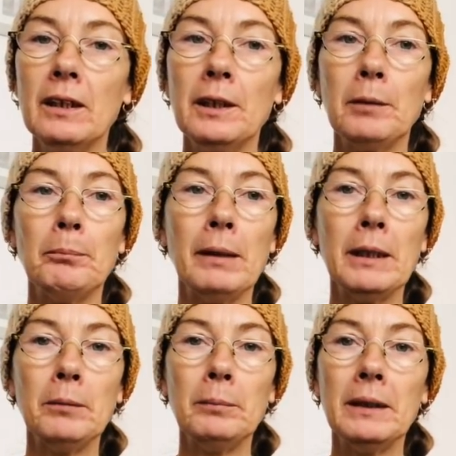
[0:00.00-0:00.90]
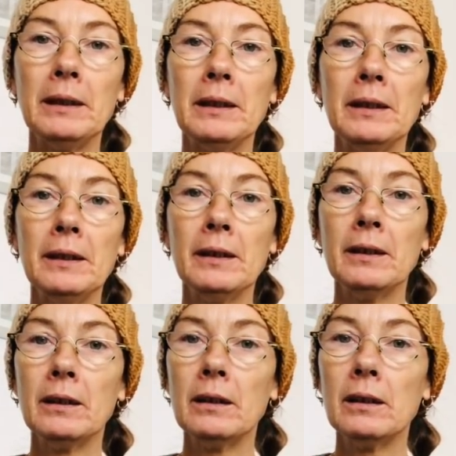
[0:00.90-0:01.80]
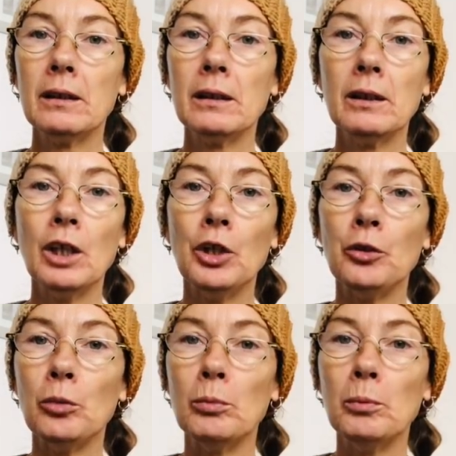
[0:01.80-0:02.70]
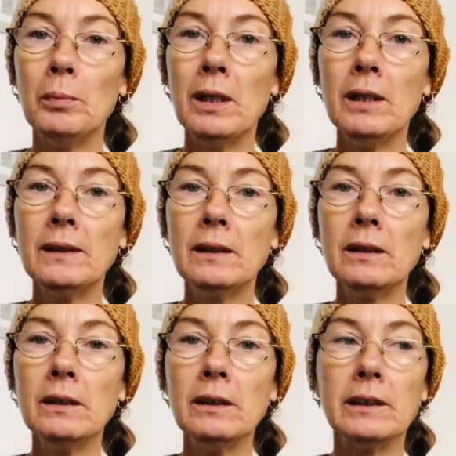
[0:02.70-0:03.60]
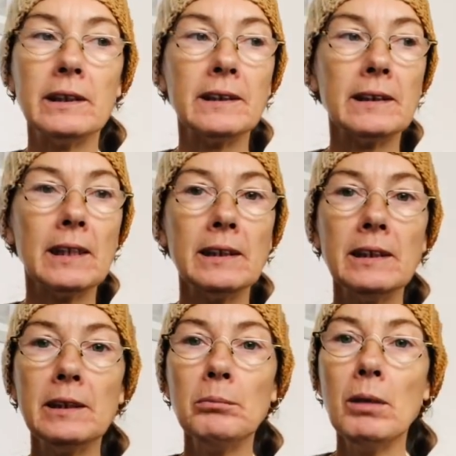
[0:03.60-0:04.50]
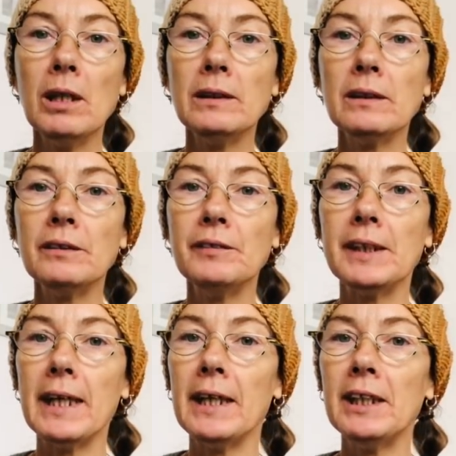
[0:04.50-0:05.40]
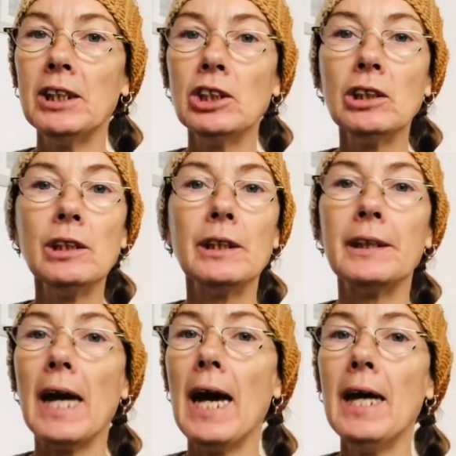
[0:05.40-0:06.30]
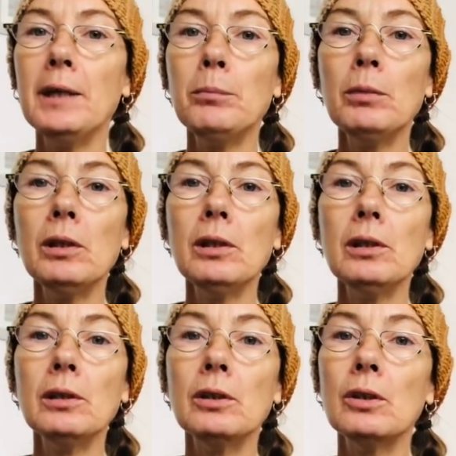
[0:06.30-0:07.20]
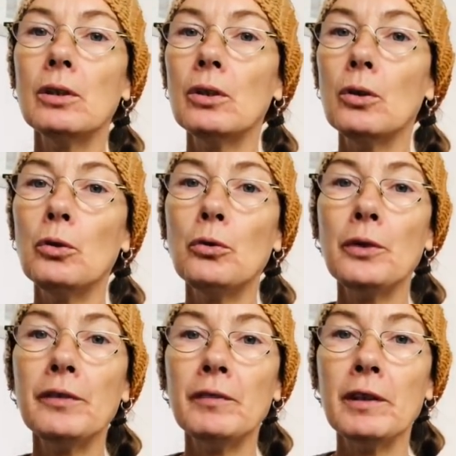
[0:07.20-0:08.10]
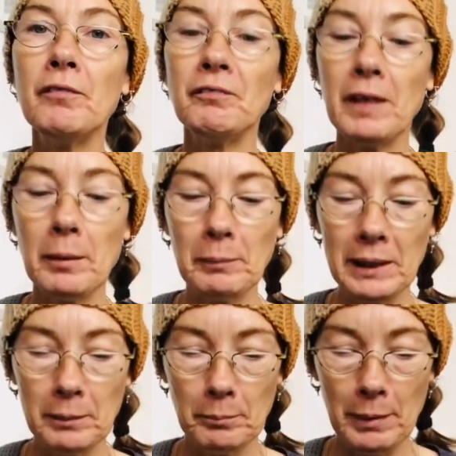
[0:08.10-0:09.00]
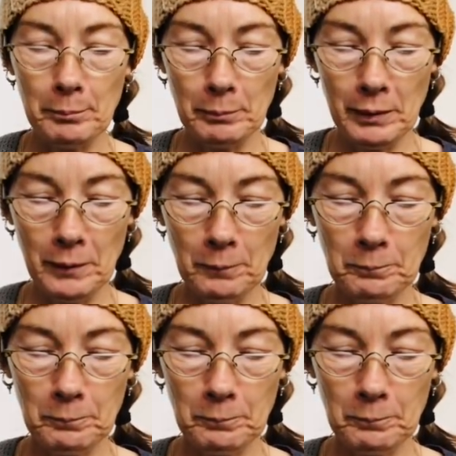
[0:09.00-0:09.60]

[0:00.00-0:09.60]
It may be a normal person, an ascended master, an angel, an animal, or even a family member.